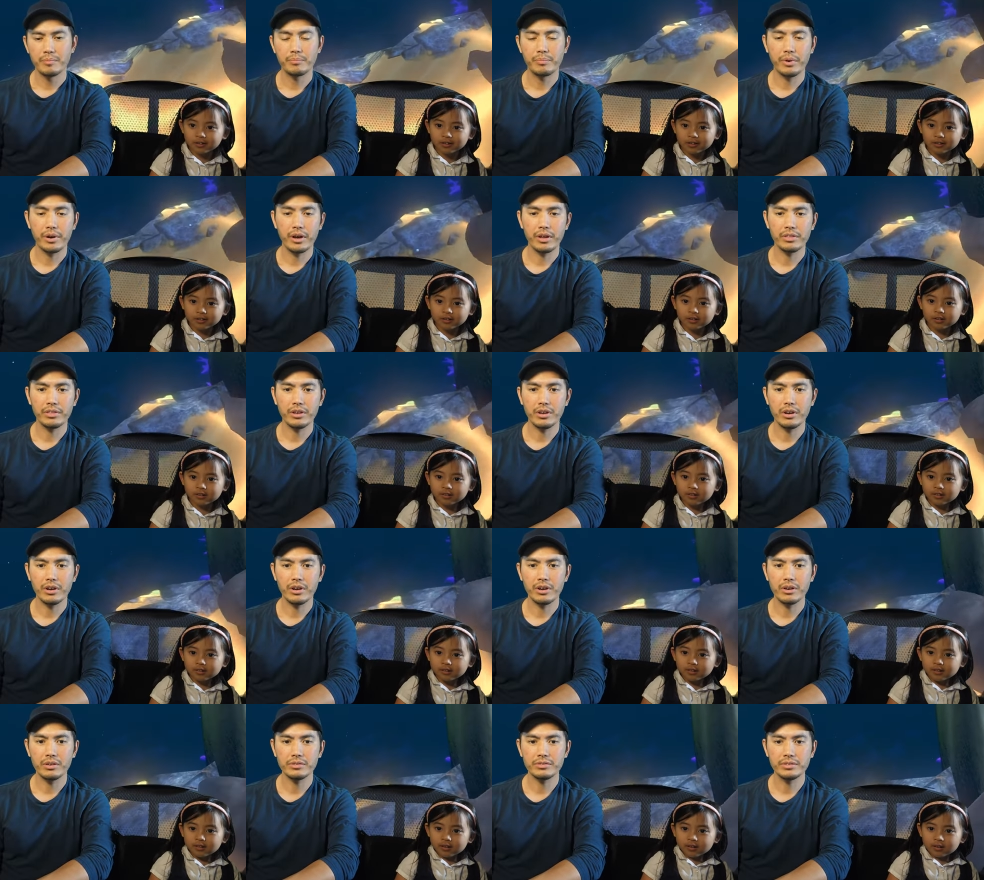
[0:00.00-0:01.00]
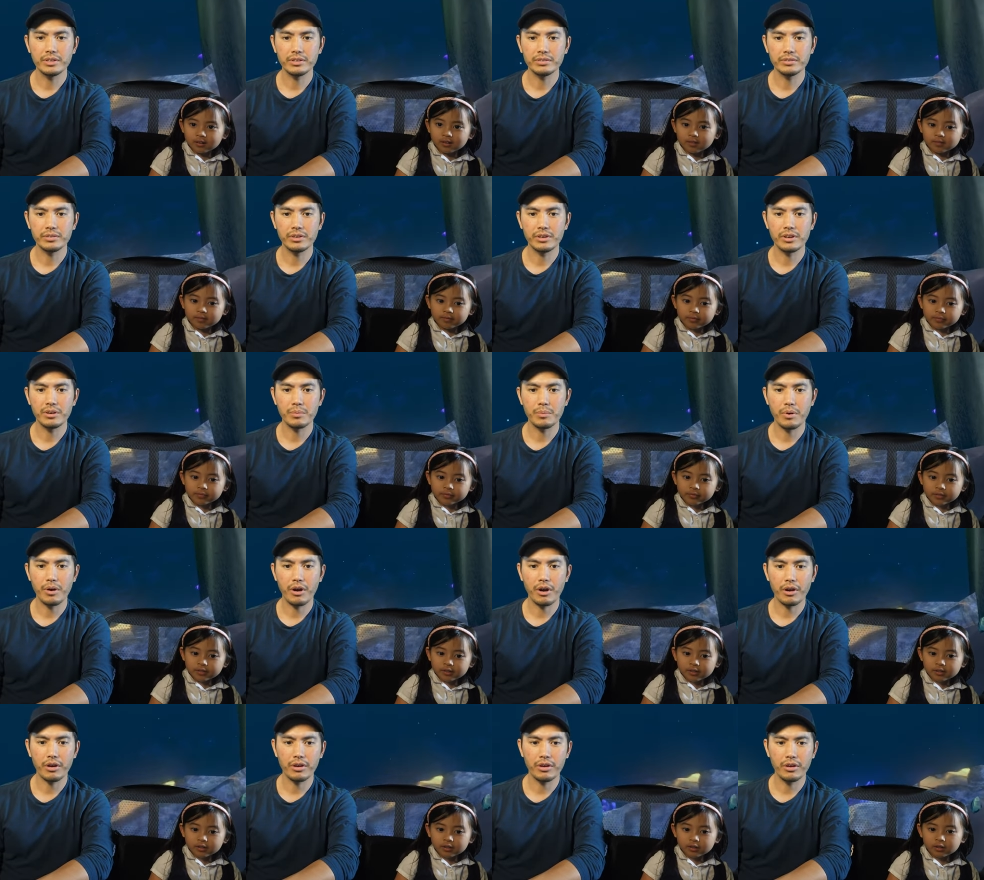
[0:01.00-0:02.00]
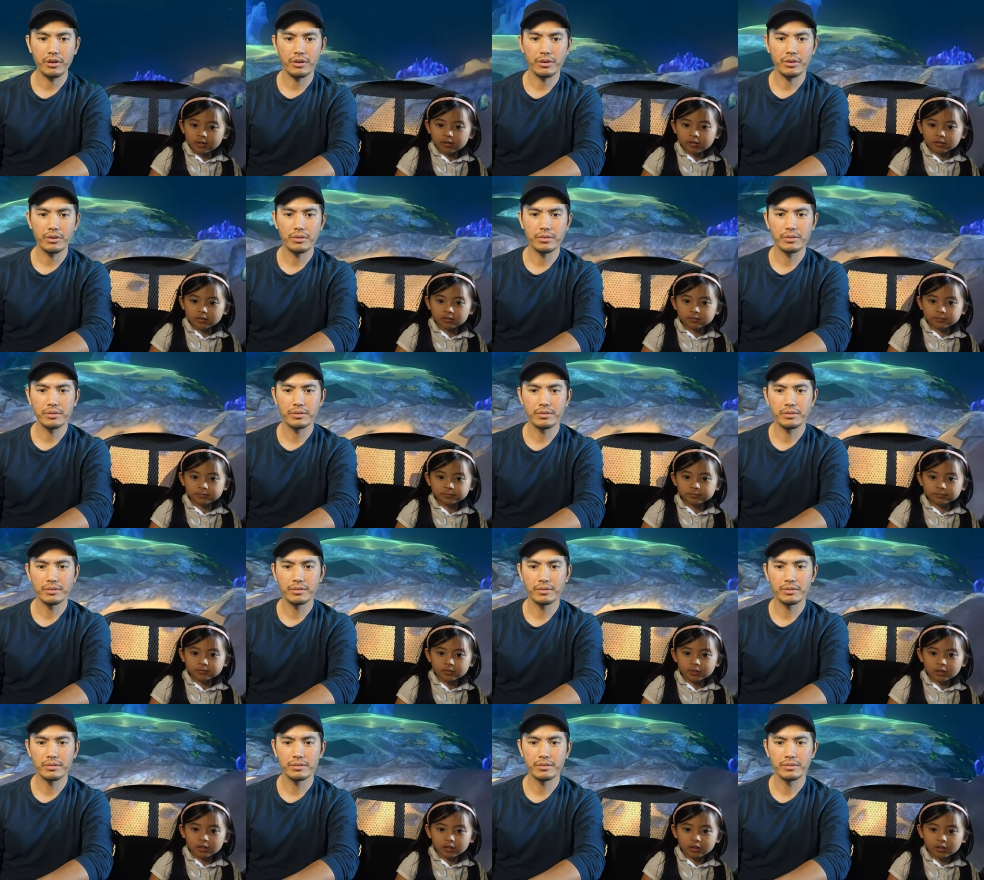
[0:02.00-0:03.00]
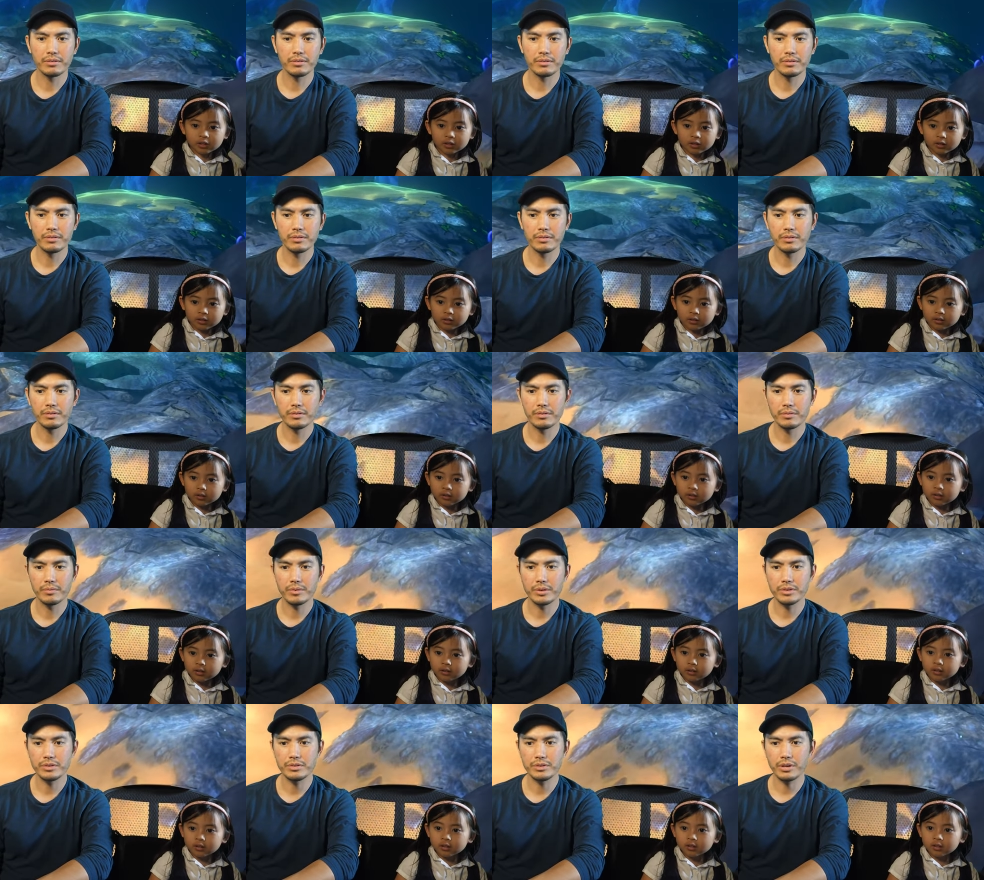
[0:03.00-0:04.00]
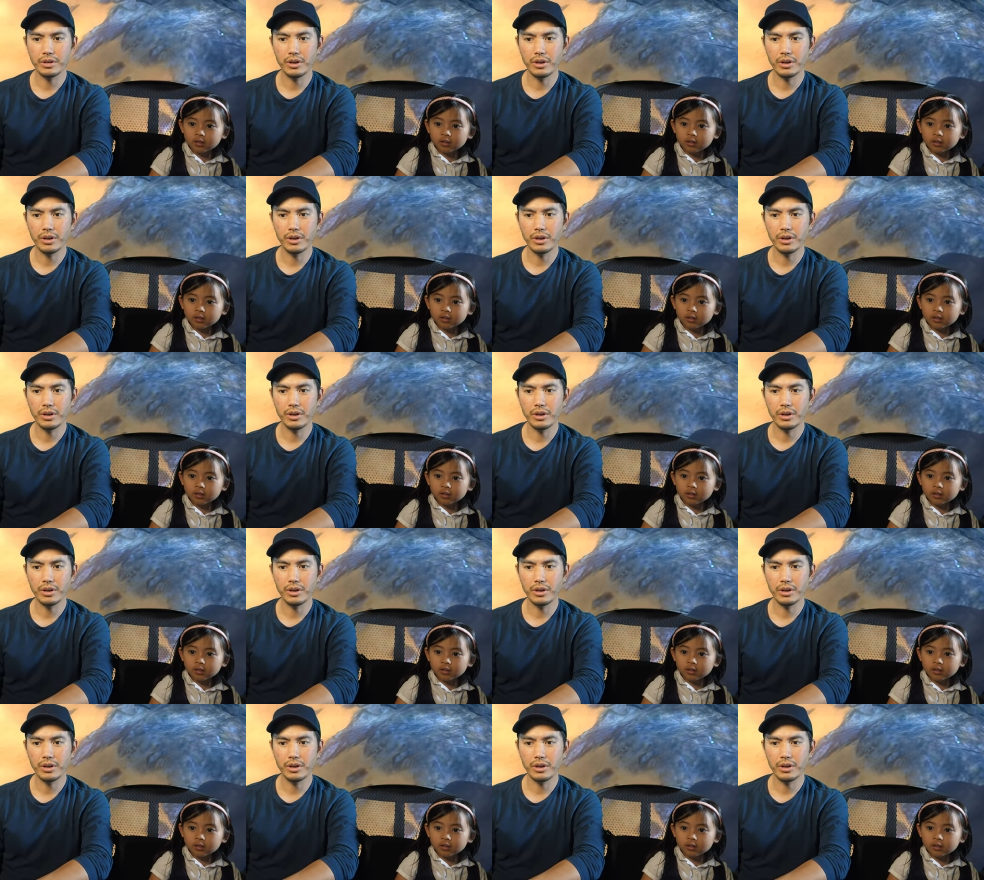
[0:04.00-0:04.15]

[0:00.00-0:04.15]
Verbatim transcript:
Speaker 1: Brother, sister, where are you? Where'd you